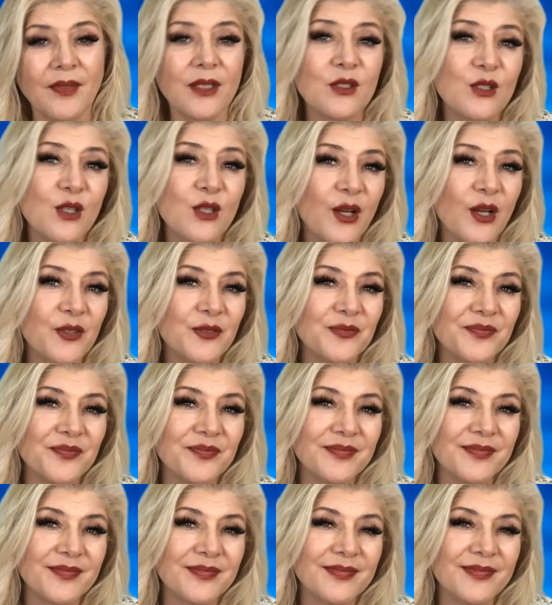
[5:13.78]
So,
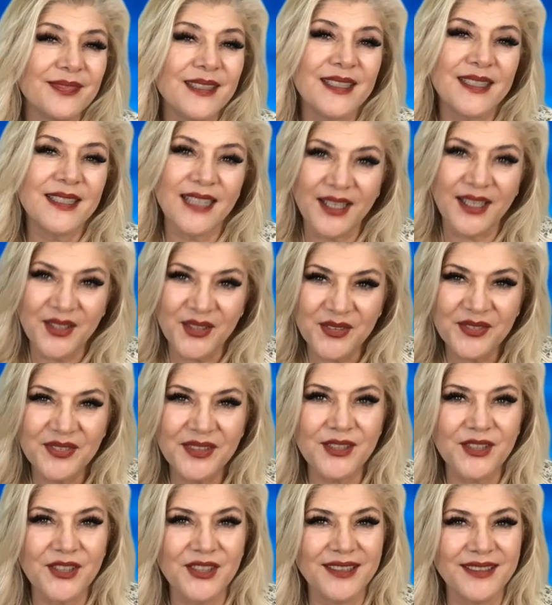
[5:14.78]
set your
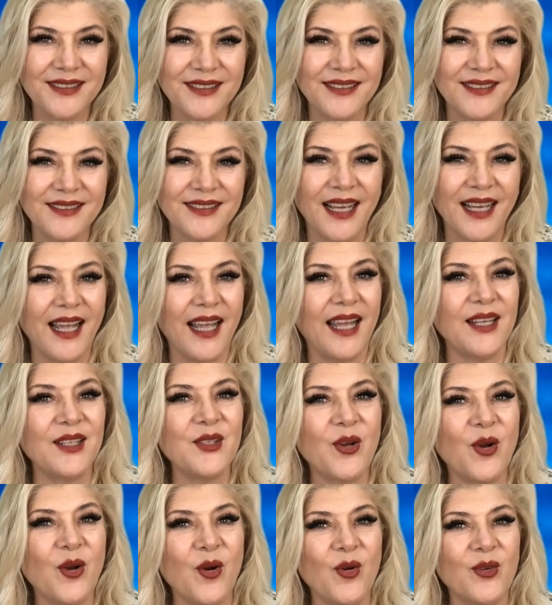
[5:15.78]
vision
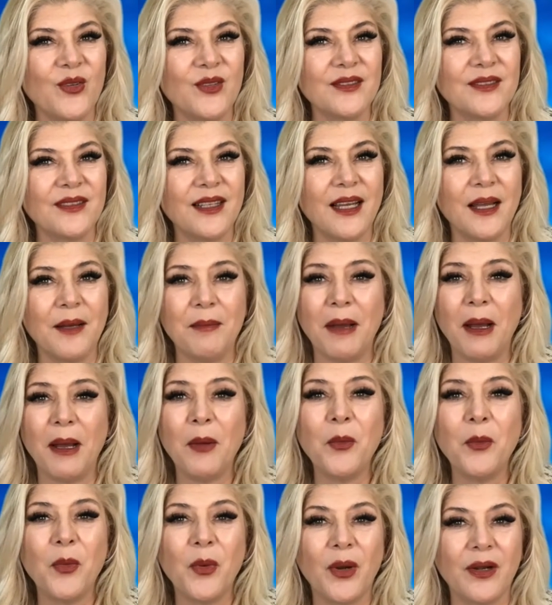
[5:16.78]
and goal
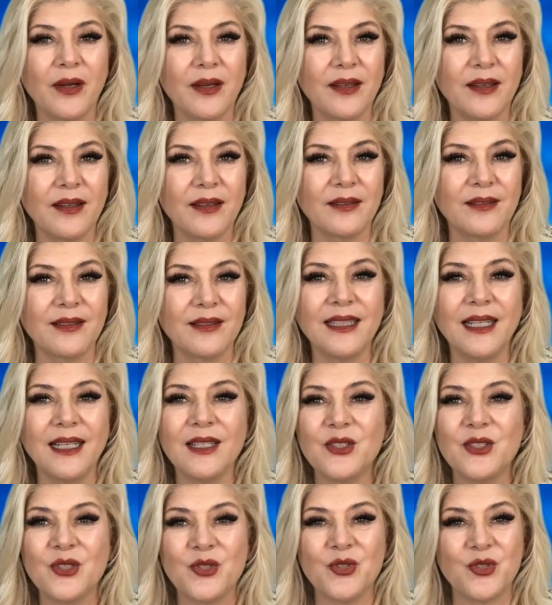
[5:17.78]
about work,
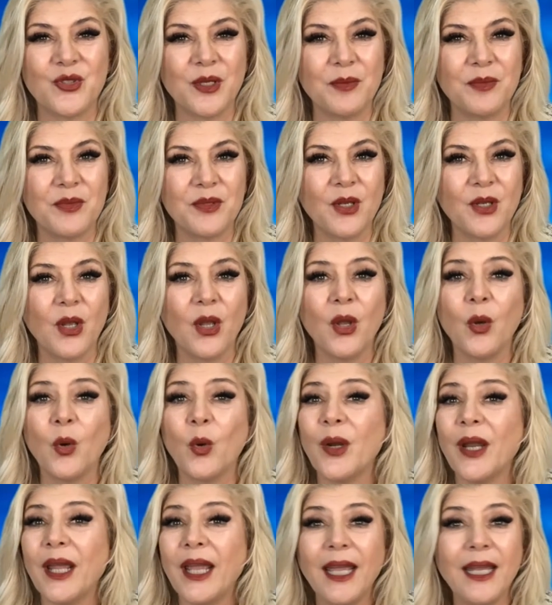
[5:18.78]
relationships,
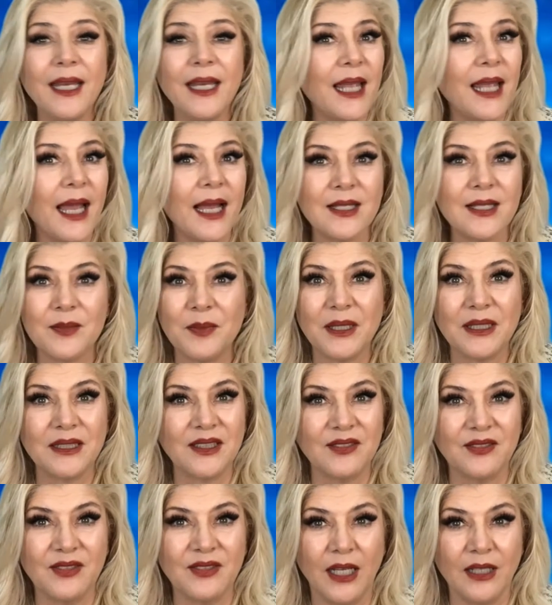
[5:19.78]
or any aspect
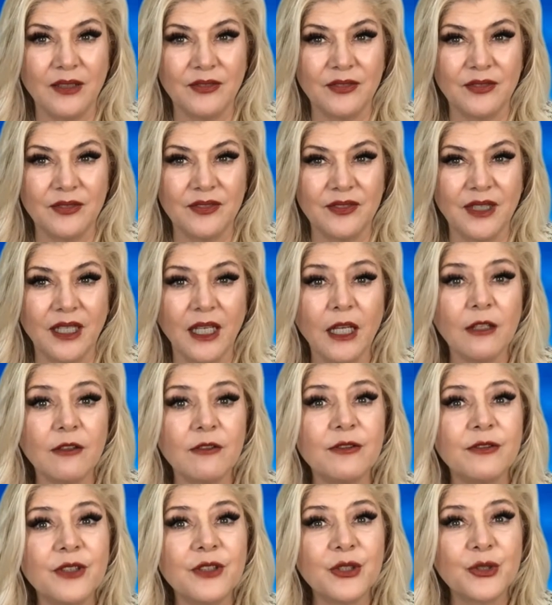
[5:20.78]
of life.
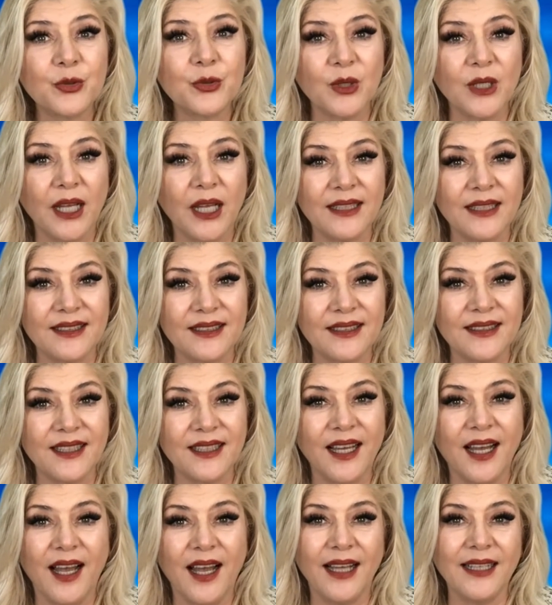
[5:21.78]
Visualize it.
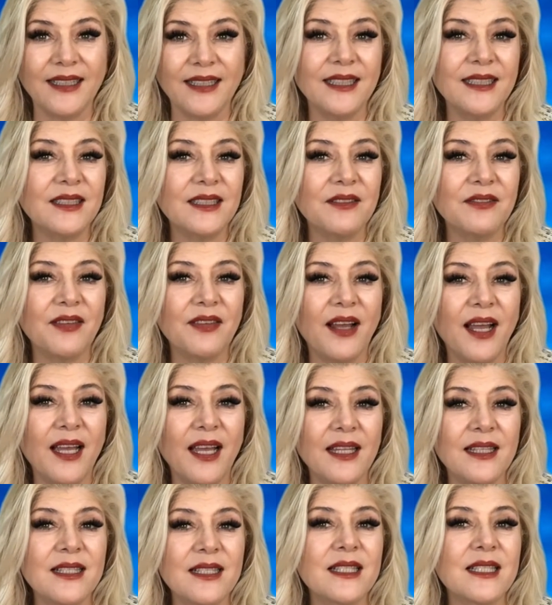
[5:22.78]

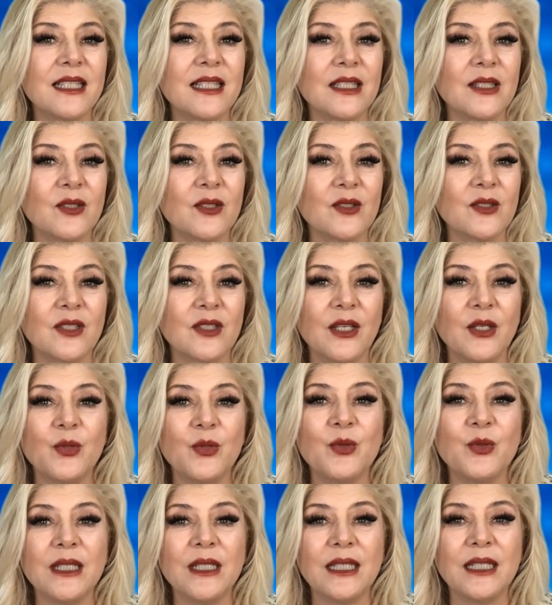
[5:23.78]
Identify the skills that
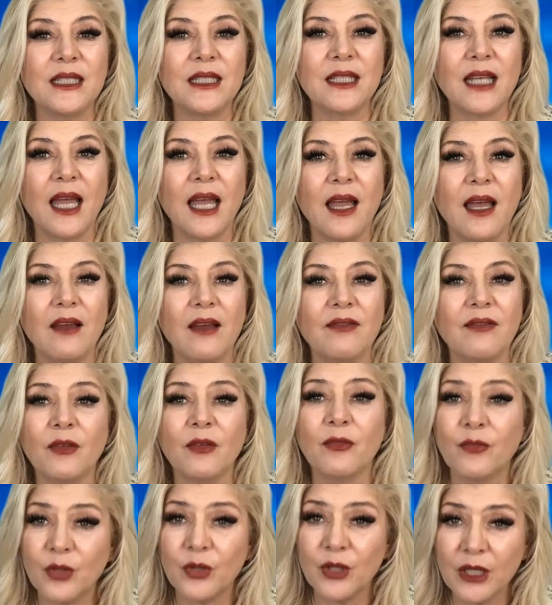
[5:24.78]
you need to have
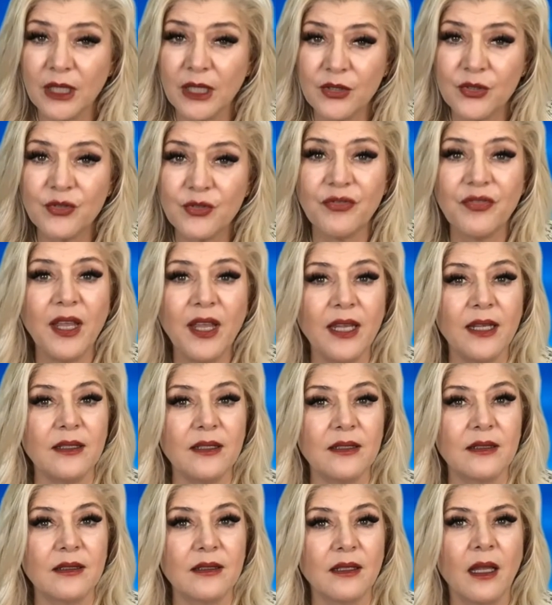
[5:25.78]
for each
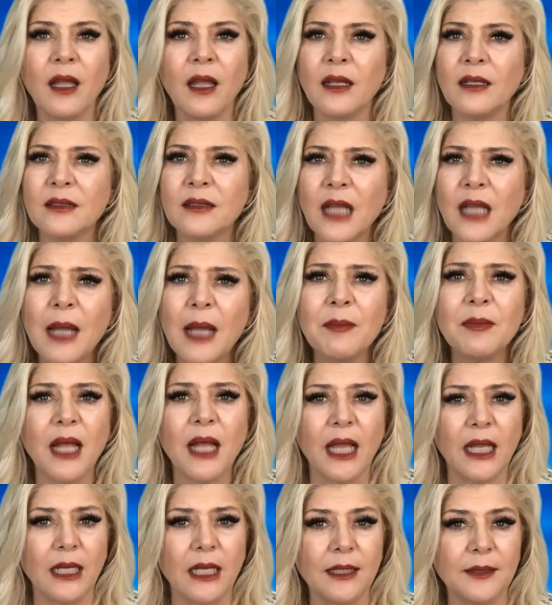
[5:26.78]
phase.
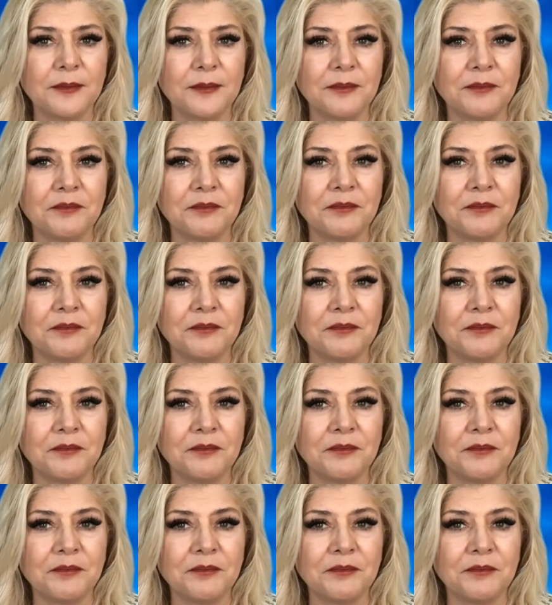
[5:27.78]
Timeline it